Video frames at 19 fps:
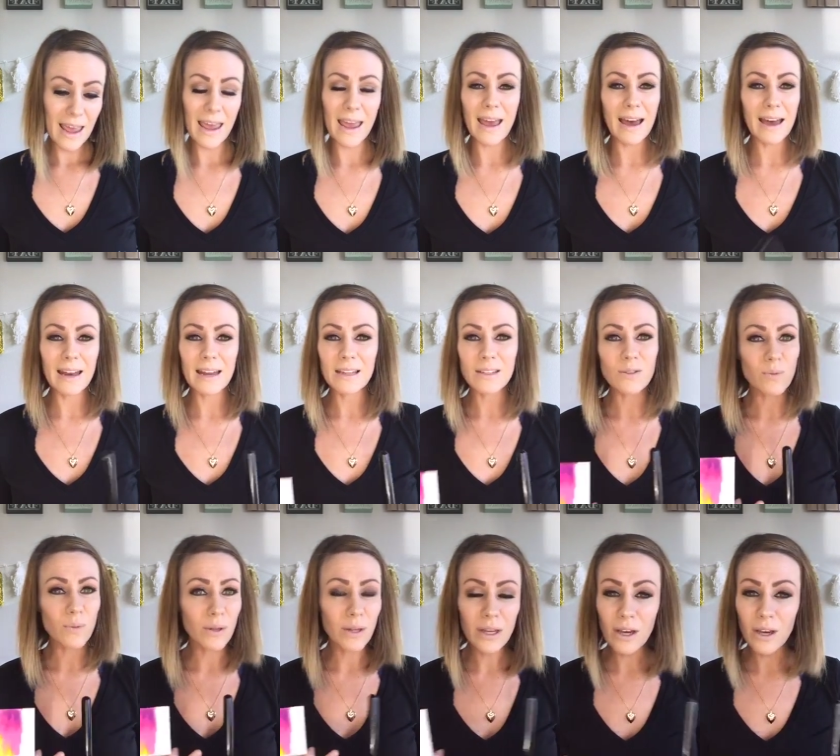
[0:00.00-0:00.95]
and it's
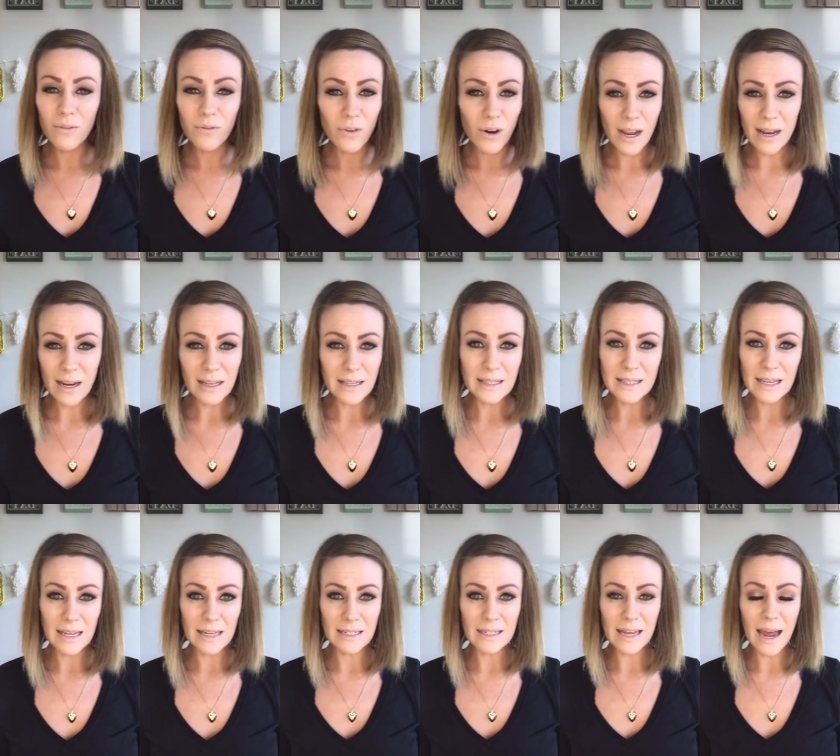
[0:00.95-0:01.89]
really good for any
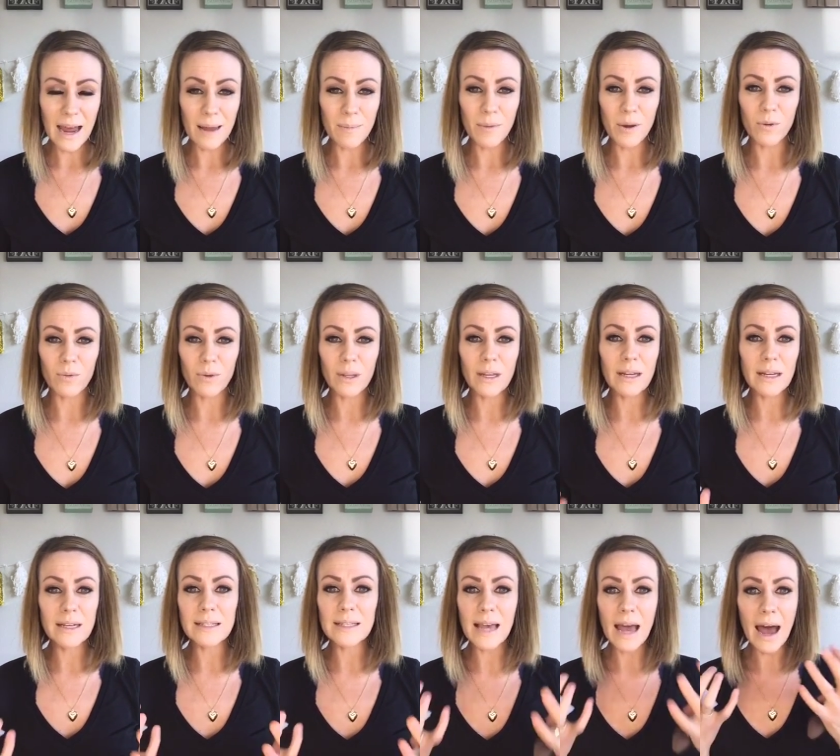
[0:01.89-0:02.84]
skin type. It really
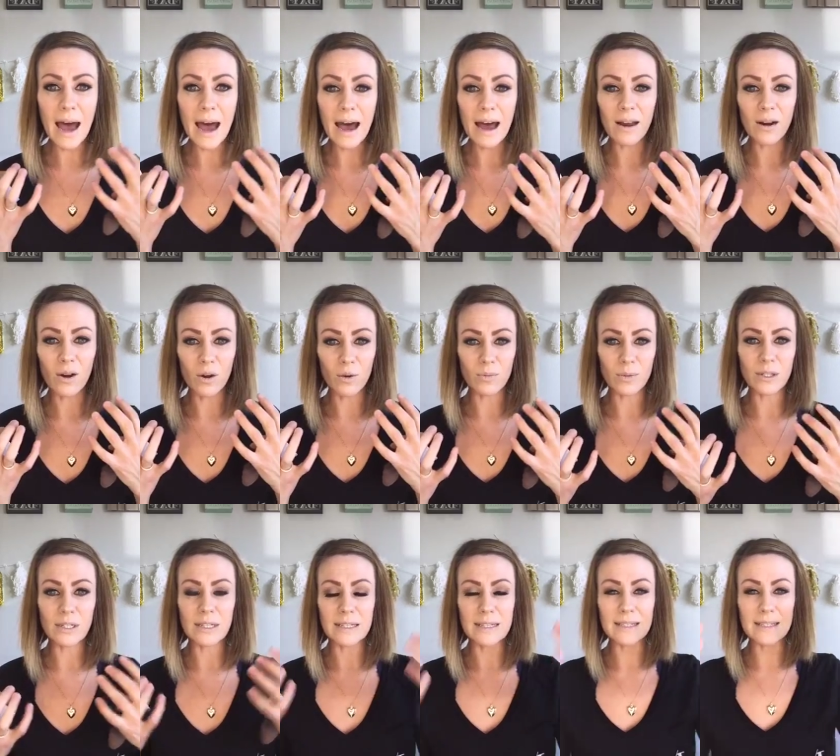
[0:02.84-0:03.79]
does add
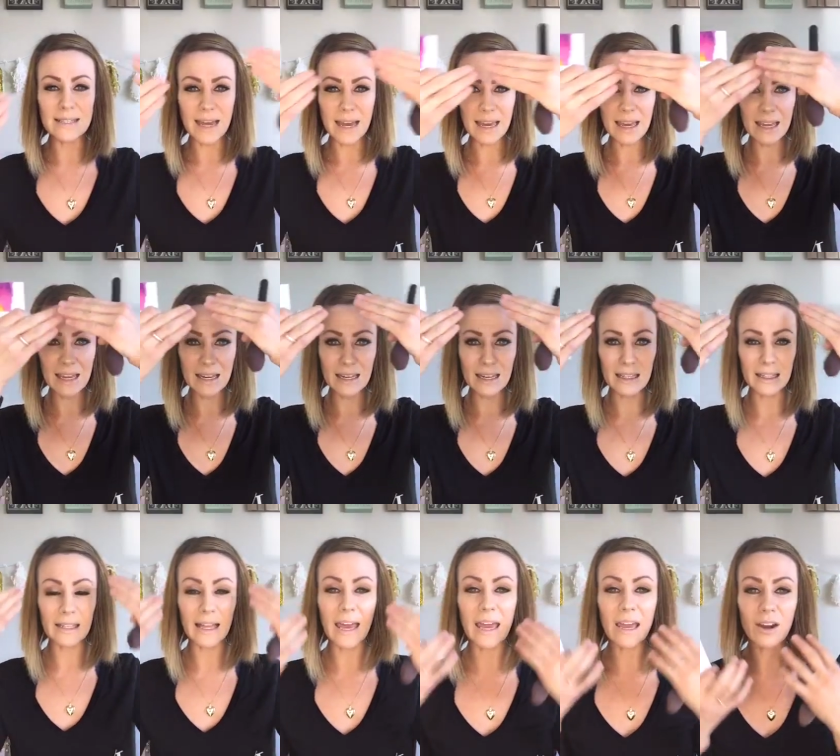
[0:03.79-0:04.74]
almost a second
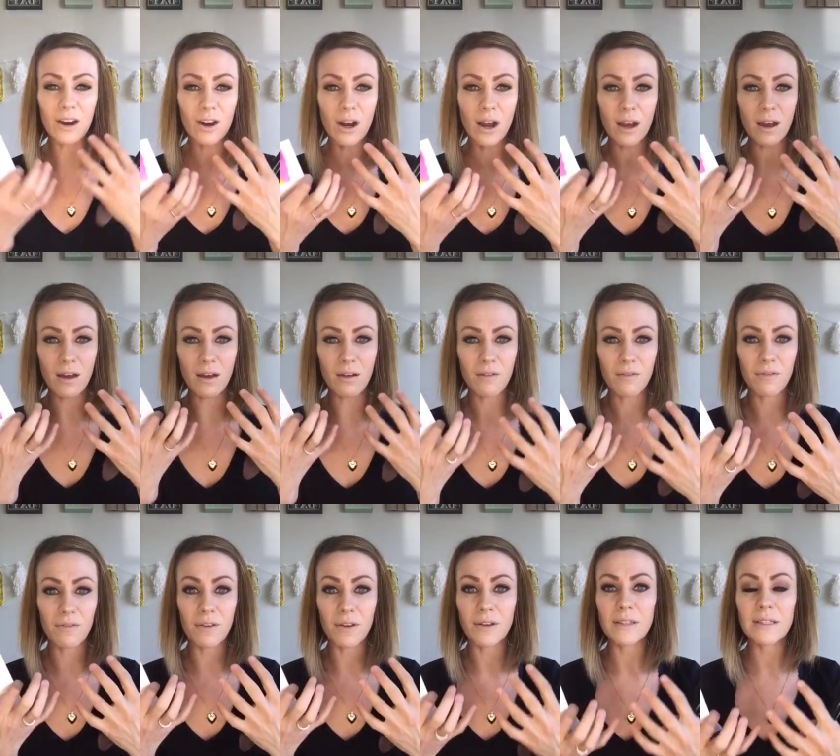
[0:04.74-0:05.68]
layer
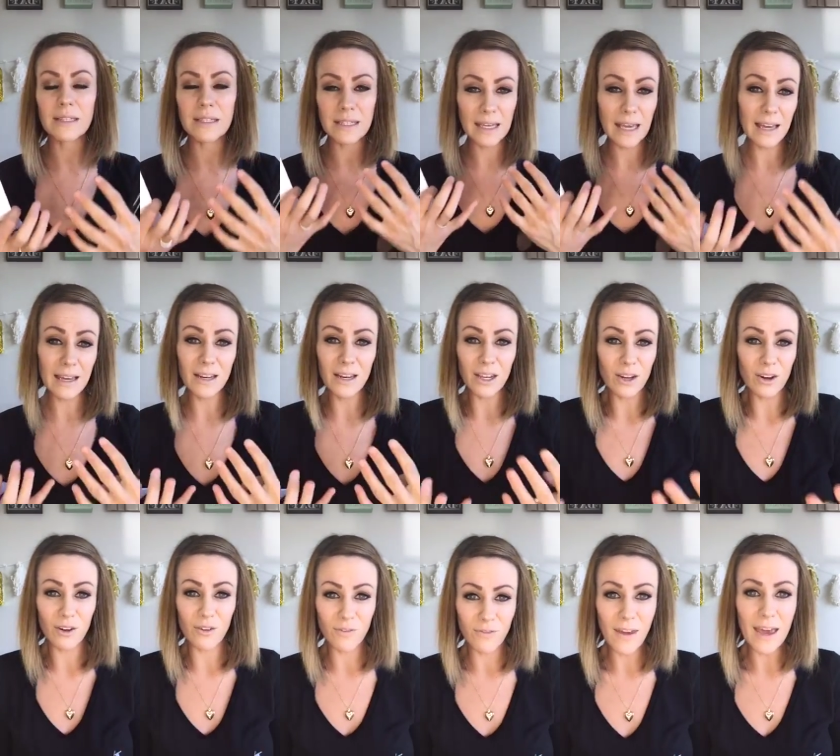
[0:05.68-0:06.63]
of skin to
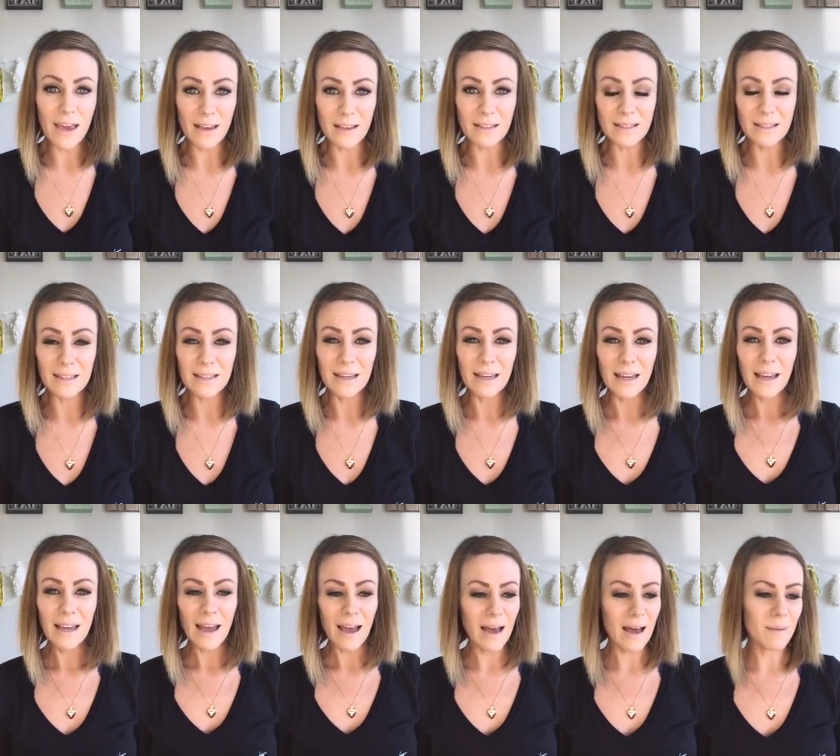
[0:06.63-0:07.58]
your face.
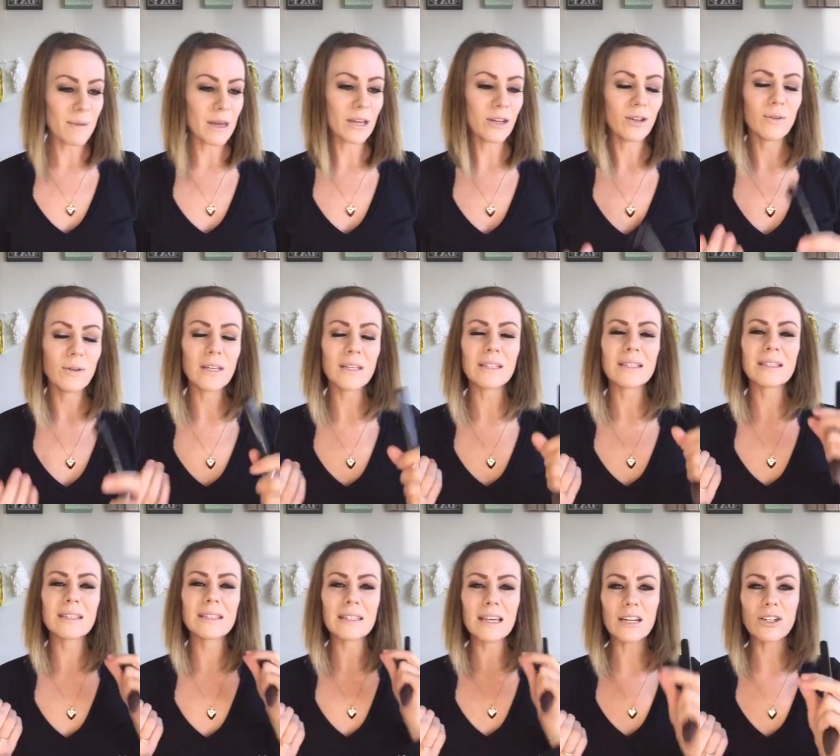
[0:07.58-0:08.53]
Um, and you need
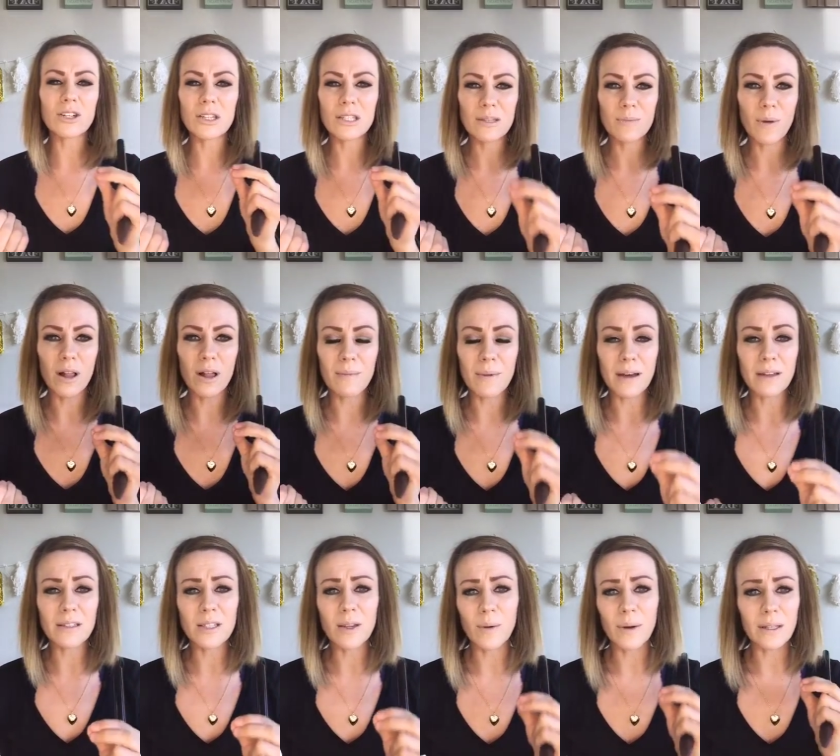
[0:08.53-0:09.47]
such a small
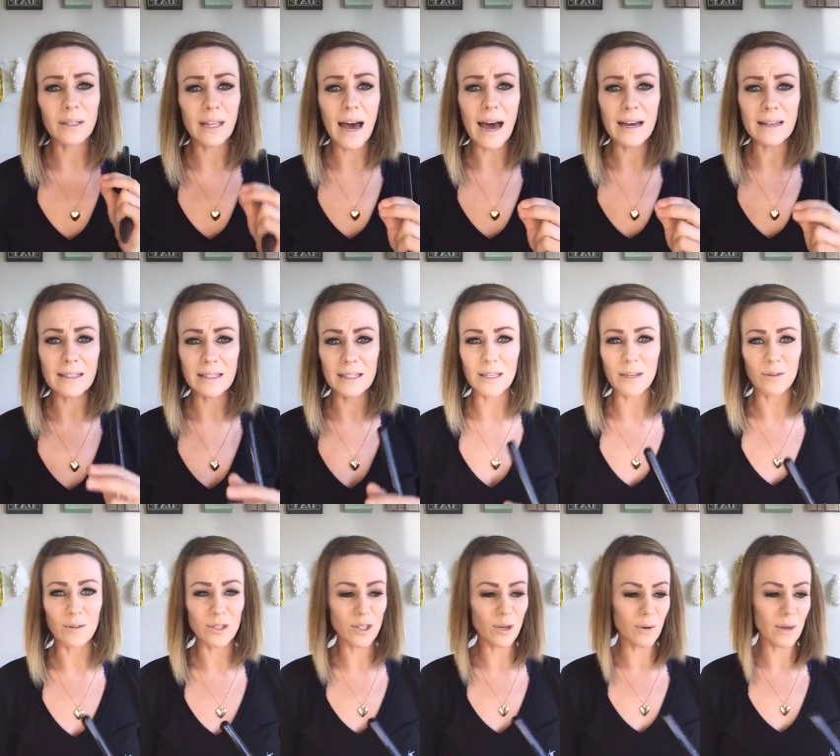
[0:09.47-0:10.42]
amount so it lasts
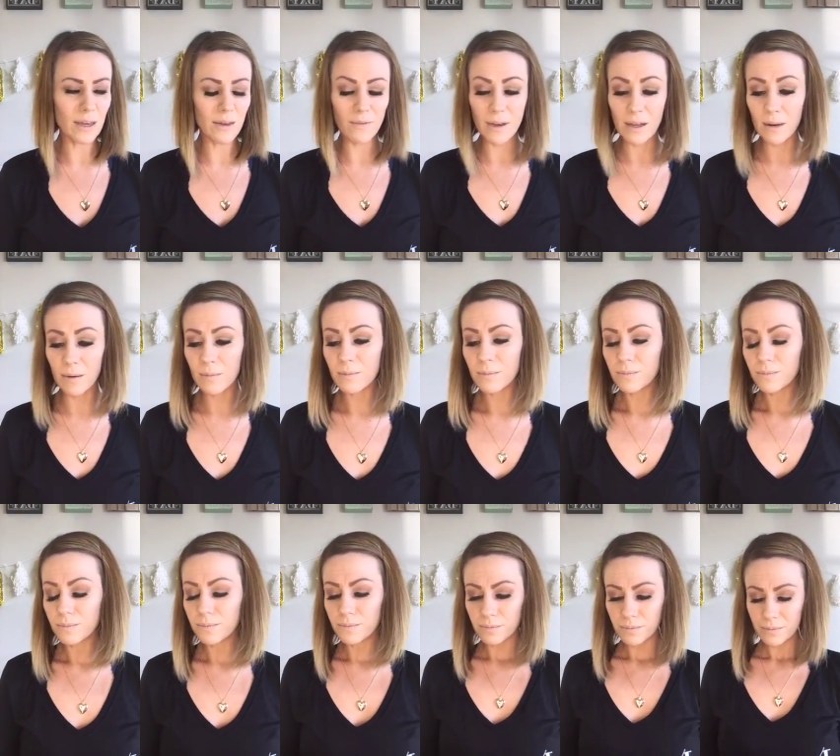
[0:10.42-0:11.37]
you. So even,
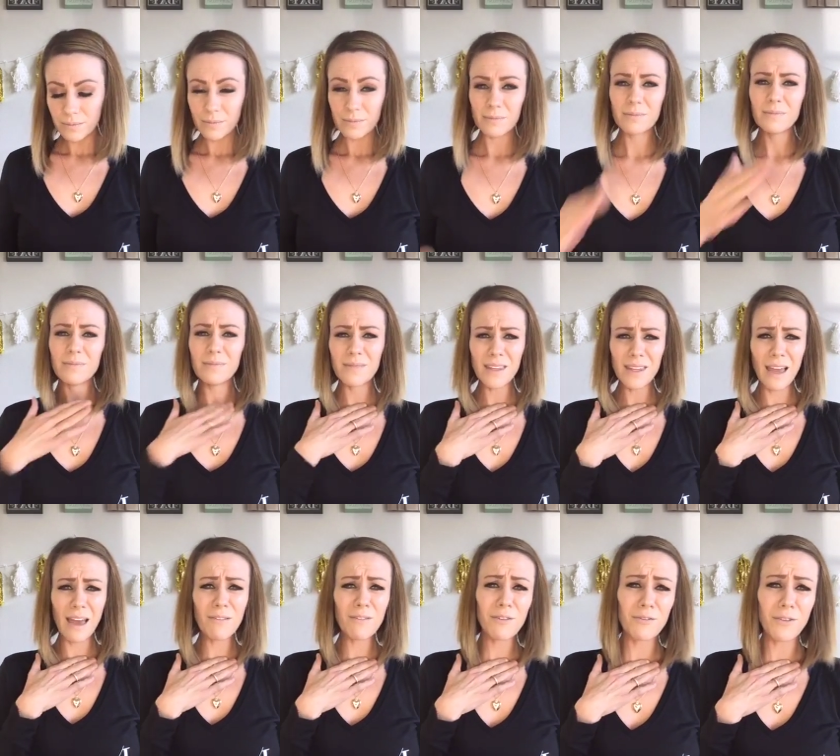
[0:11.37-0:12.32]

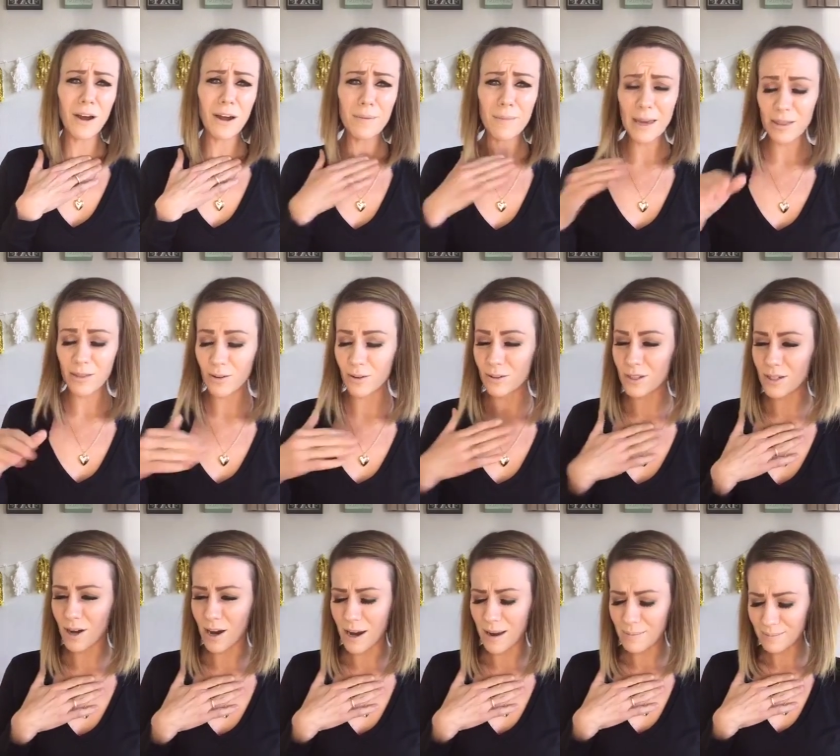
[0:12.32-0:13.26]
I have a frog in my throat,
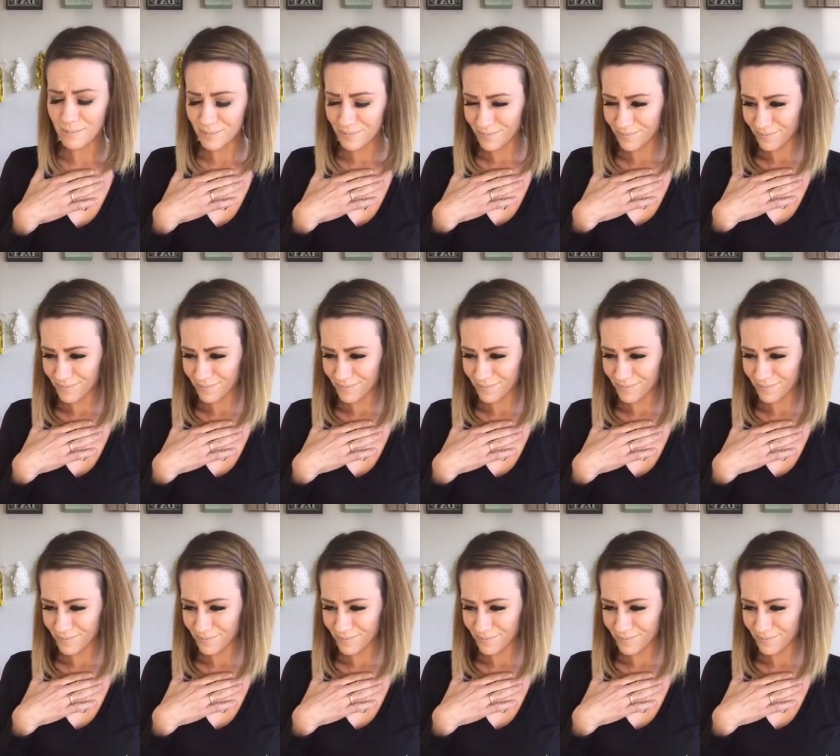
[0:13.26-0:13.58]
sorry.